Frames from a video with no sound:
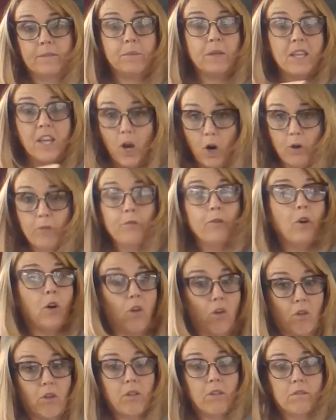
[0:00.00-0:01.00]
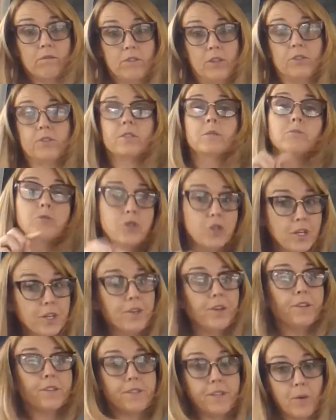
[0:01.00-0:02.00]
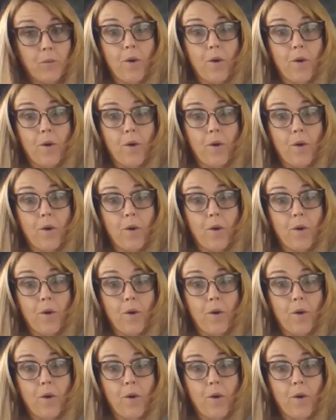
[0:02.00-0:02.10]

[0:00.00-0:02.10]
Be careful. There's some cheaters.